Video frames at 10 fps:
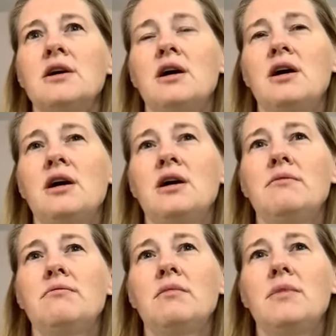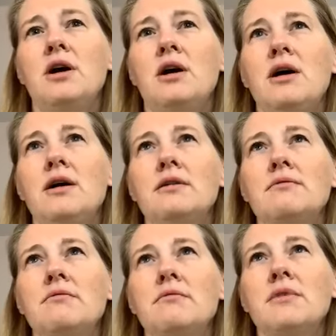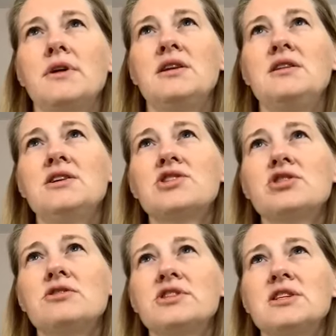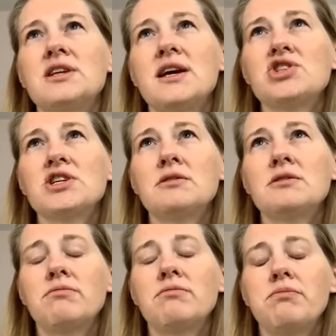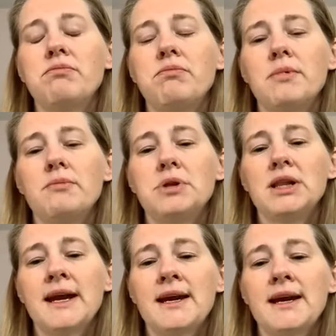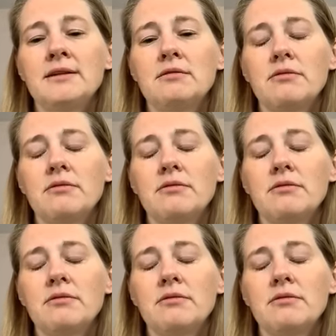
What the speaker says: Our initial sedation plan,